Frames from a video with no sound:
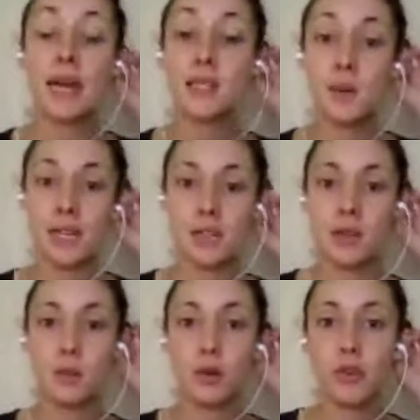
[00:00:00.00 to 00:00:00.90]
Best way to
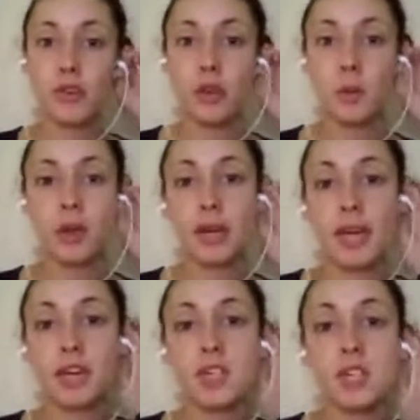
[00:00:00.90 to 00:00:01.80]
improve
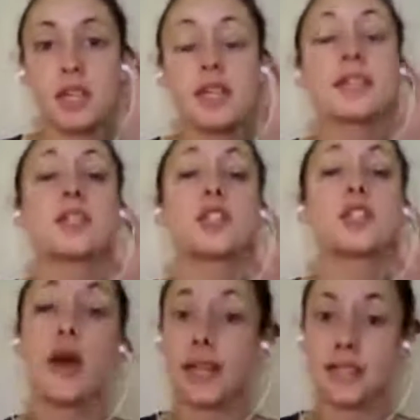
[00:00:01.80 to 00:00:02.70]
communication is to
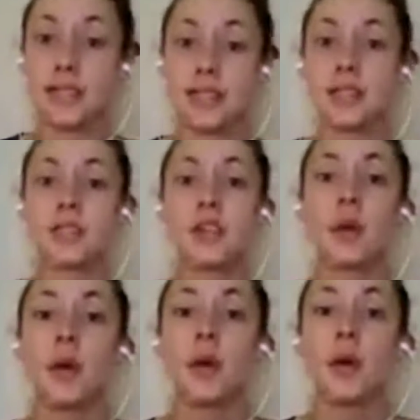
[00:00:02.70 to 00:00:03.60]
practice.
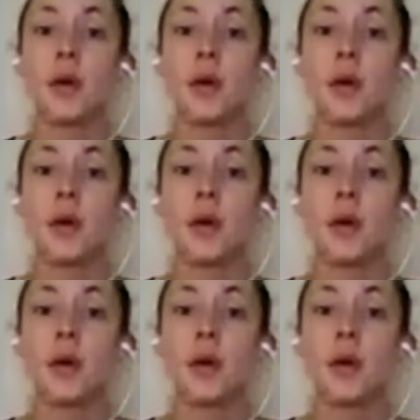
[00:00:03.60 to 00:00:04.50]
So
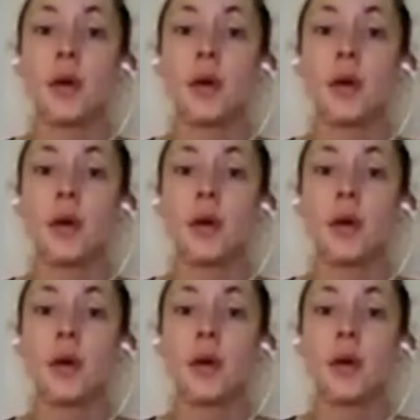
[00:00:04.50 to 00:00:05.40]

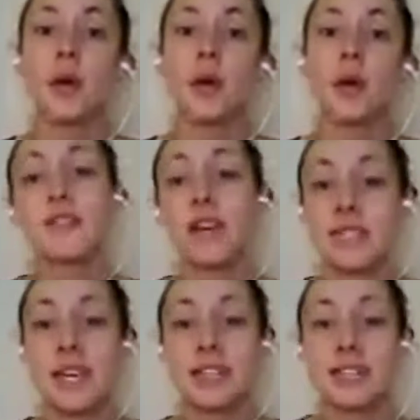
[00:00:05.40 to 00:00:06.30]
Cambly is such a
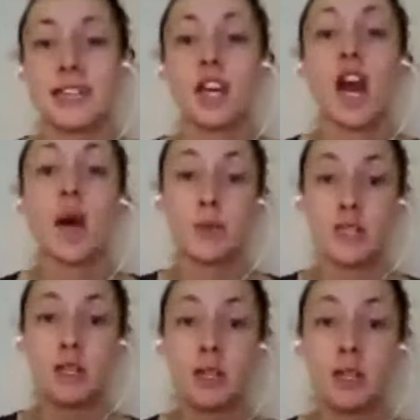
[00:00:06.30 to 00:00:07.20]
fantastic
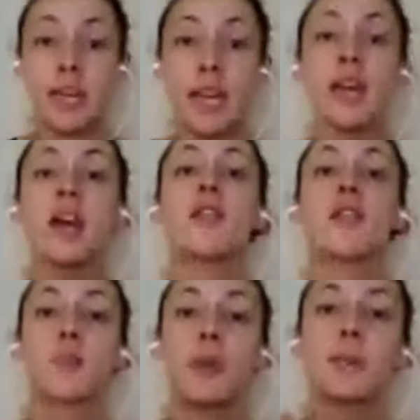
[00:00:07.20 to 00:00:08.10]
opportunity
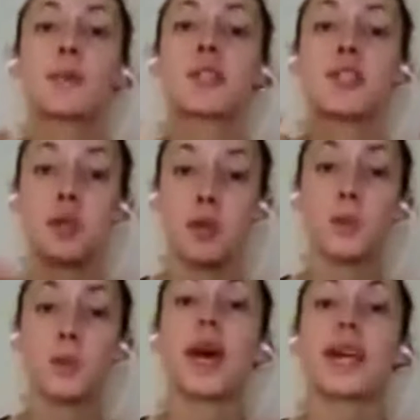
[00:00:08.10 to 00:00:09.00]
for people to
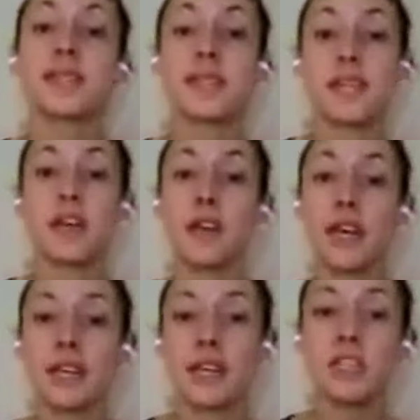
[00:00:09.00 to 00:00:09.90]
practice their
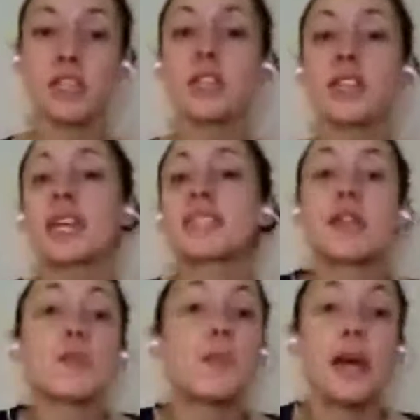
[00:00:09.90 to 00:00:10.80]
English. That's
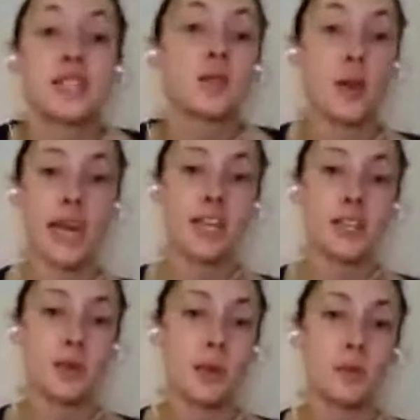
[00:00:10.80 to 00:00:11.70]
the best way
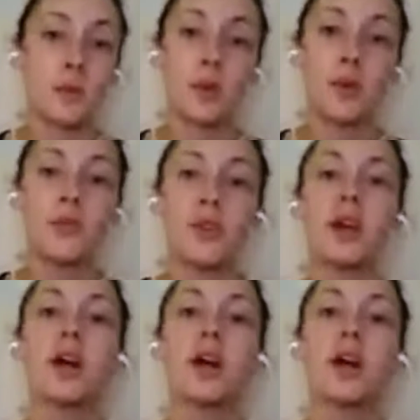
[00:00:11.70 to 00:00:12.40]
to improve.